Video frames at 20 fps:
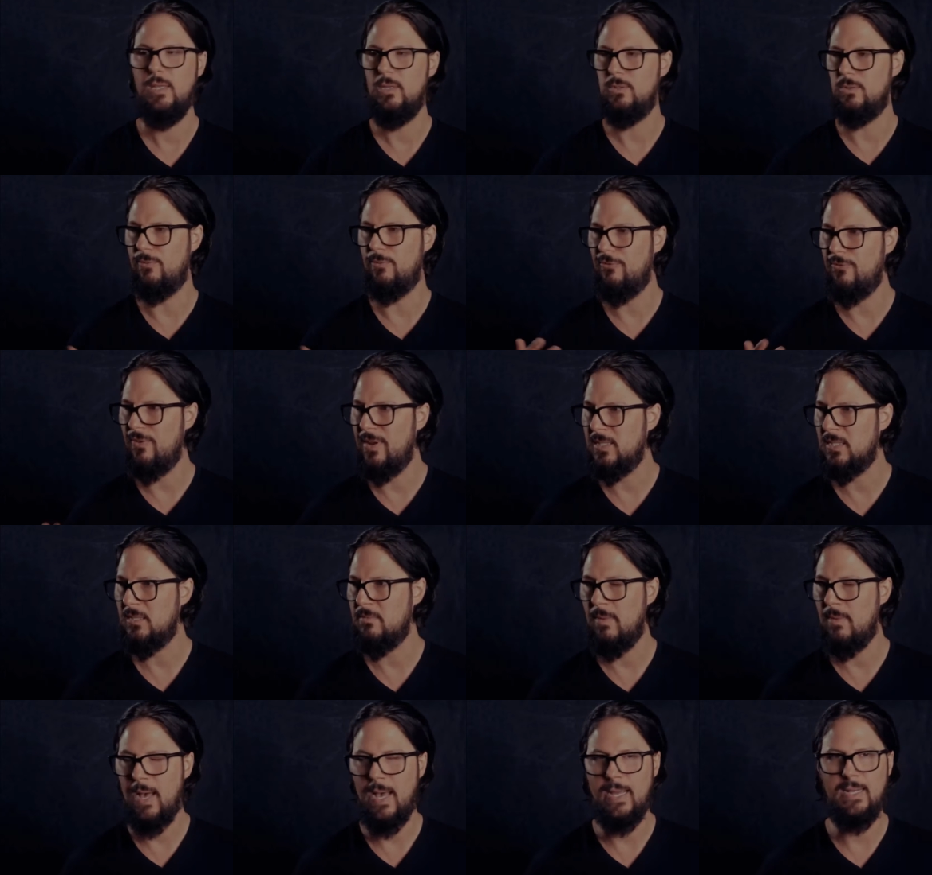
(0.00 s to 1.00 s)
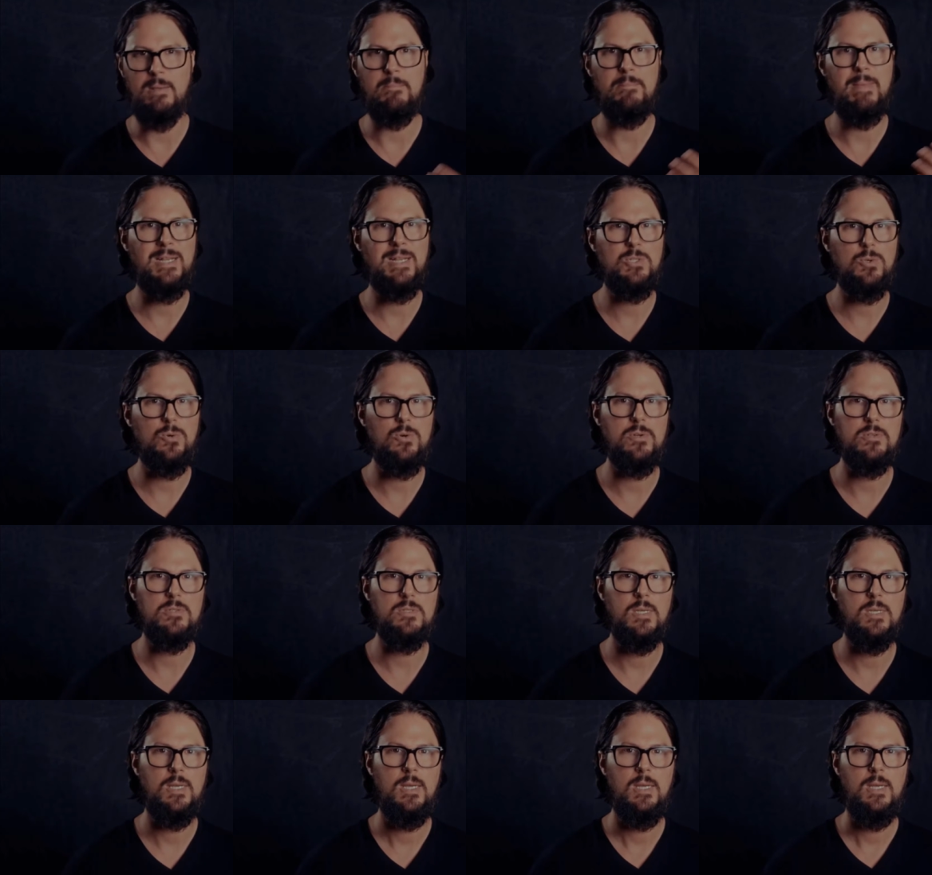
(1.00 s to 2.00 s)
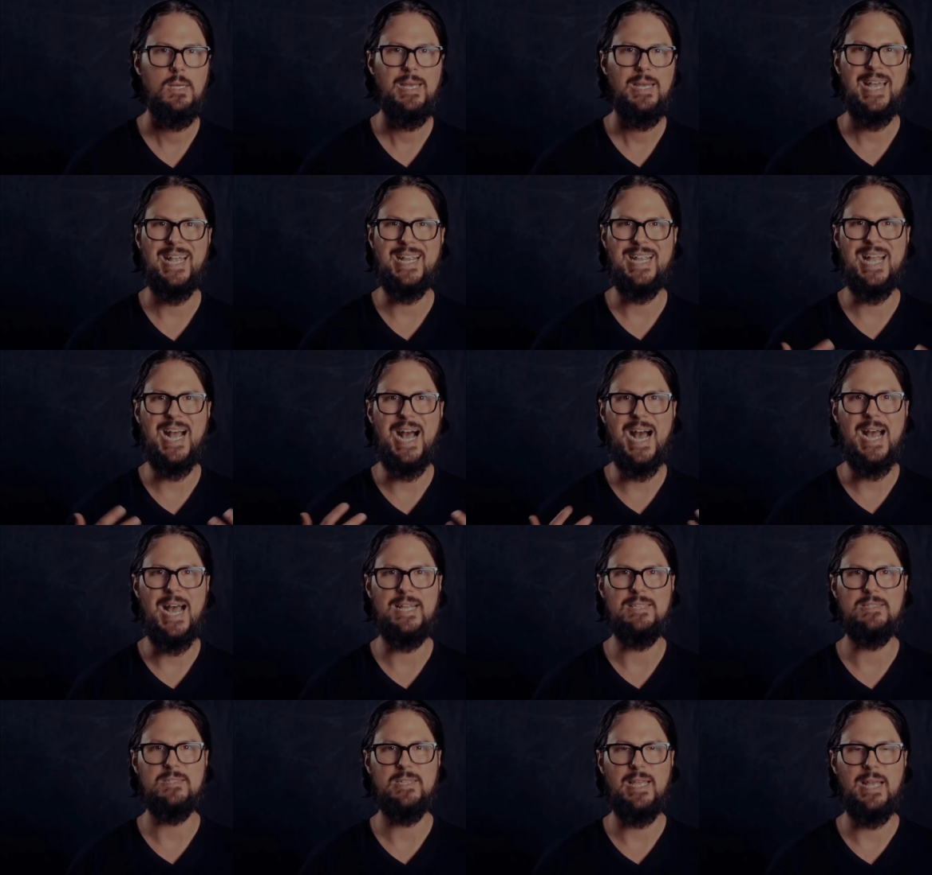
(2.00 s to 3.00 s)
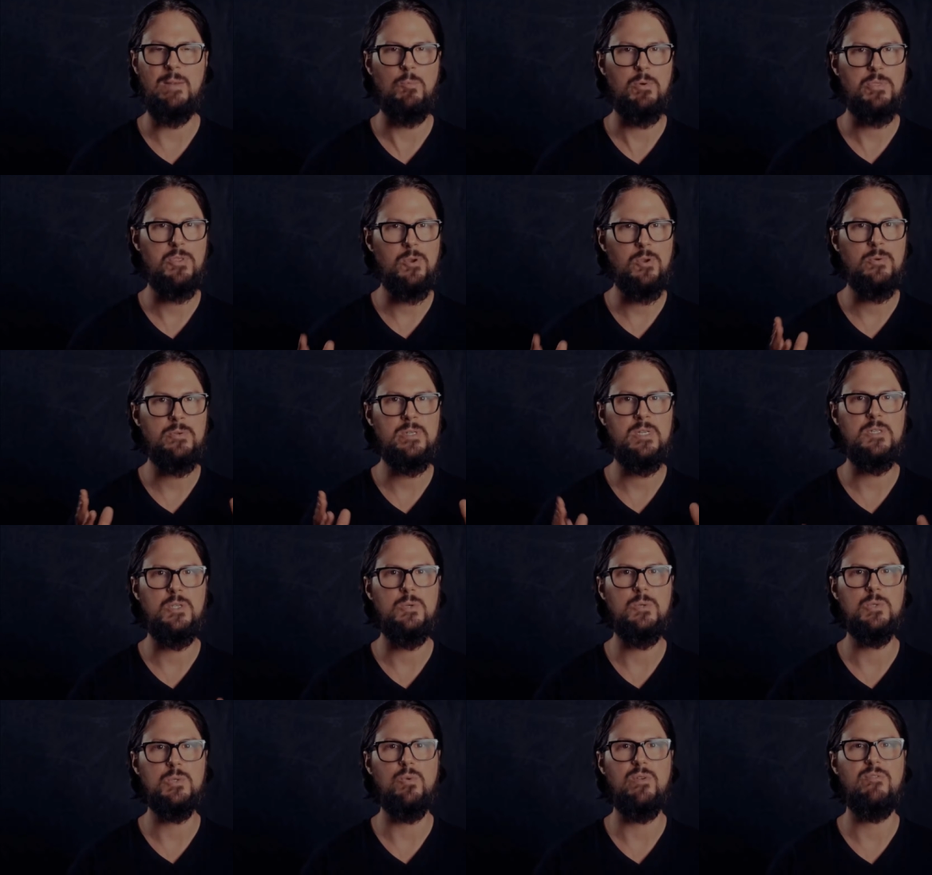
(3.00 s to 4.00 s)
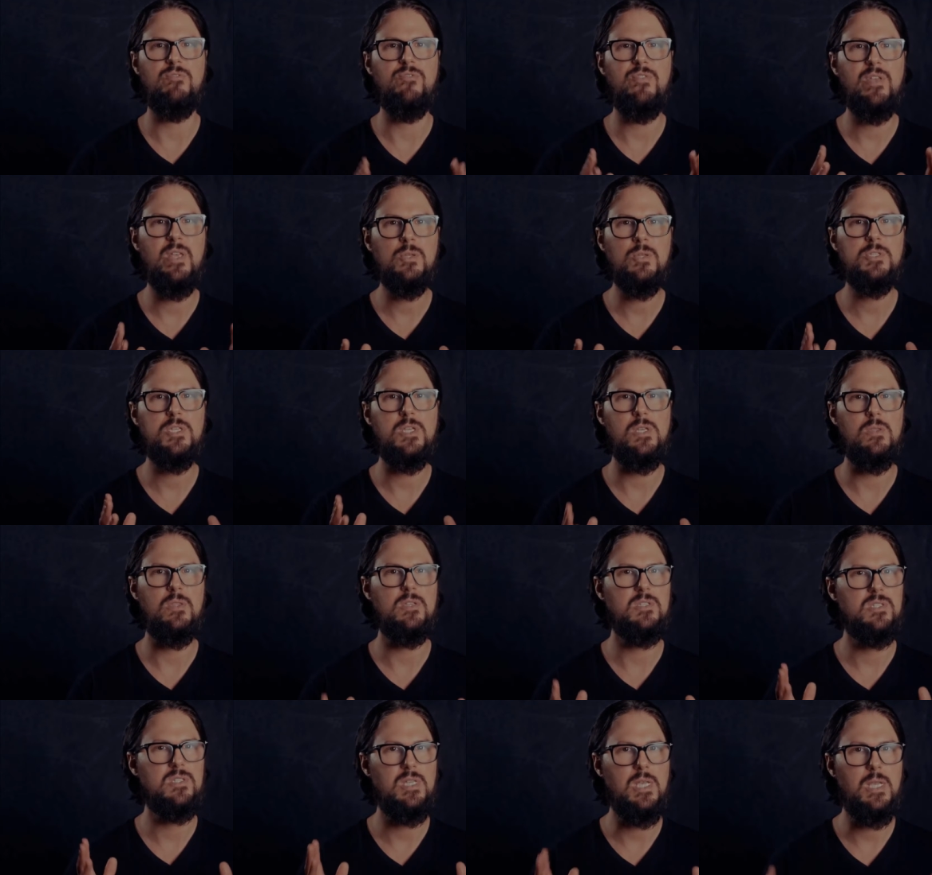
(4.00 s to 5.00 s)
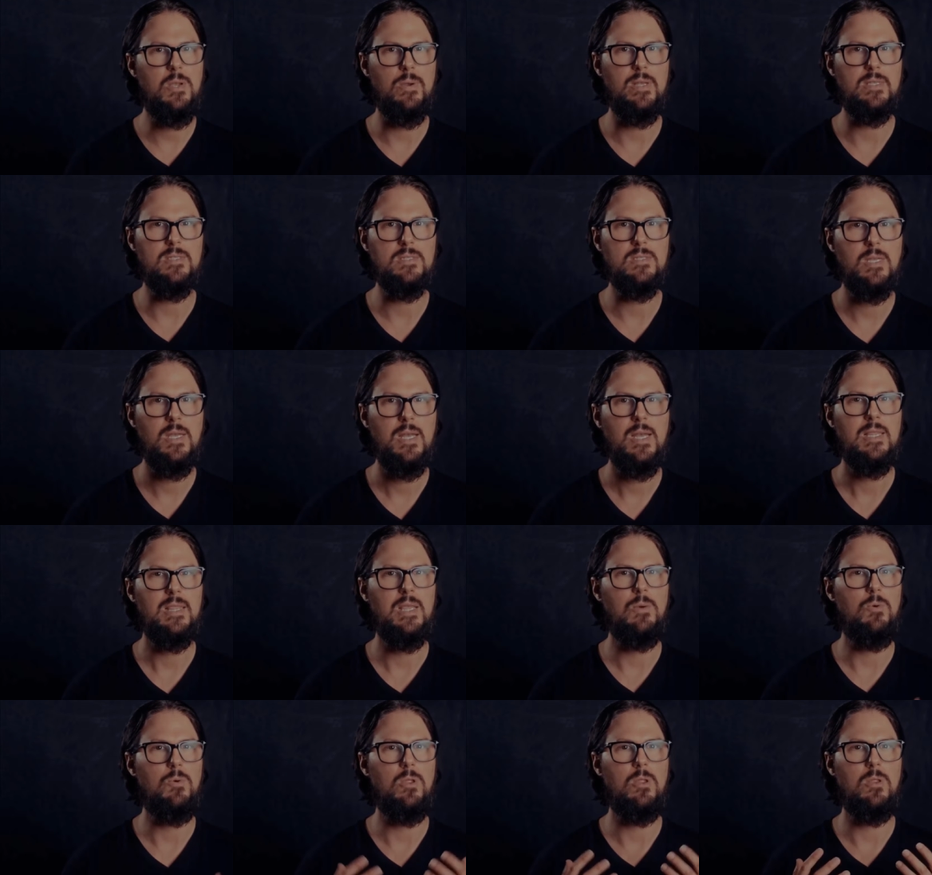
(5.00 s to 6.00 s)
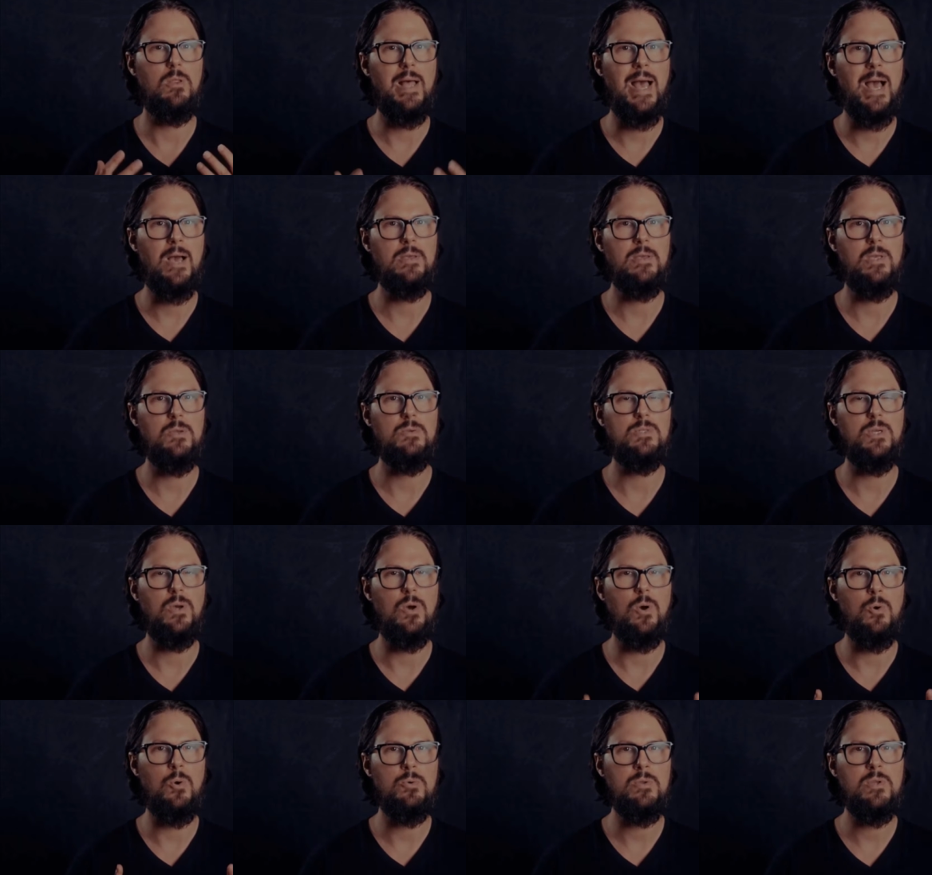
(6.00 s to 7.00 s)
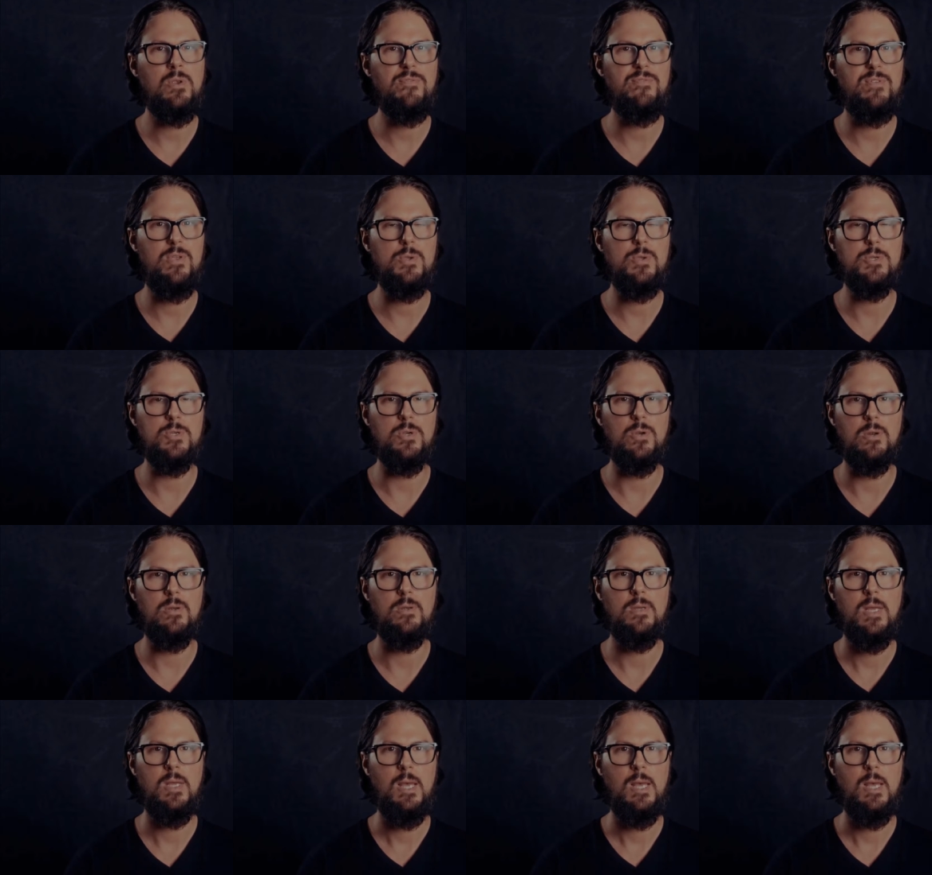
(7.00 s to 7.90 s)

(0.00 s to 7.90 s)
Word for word: These are friends of mine and mentors and guides. And what they're going to do is reveal to you the secrets that will allow you to own your future